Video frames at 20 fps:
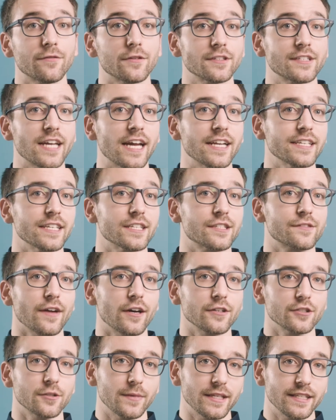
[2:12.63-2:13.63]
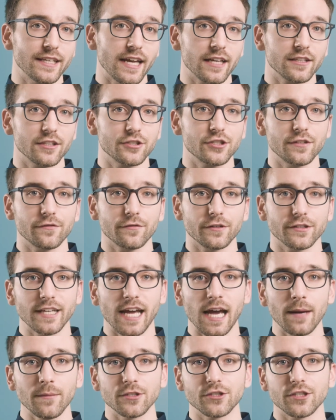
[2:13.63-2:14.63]
the tenant is found to be negligent for
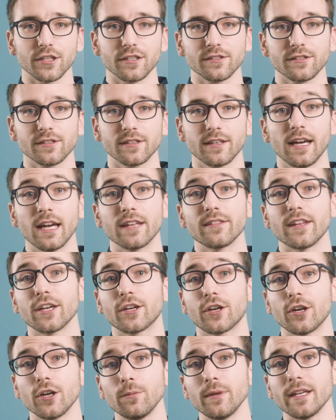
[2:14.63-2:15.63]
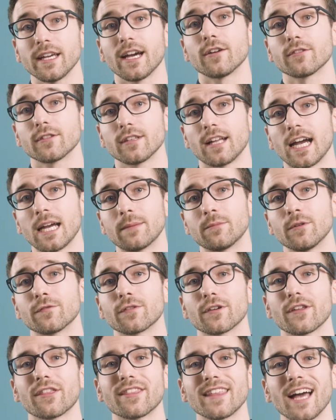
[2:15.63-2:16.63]
damages, they could be held liable
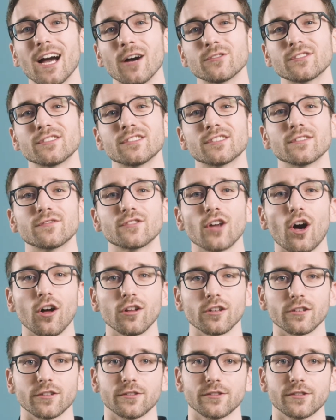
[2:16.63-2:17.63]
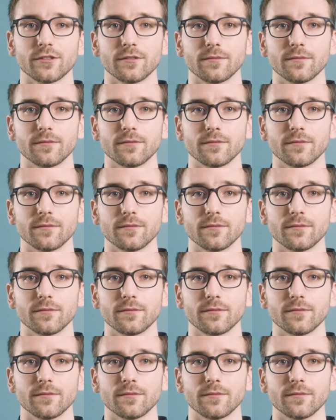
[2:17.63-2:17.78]
for thousands of dollars.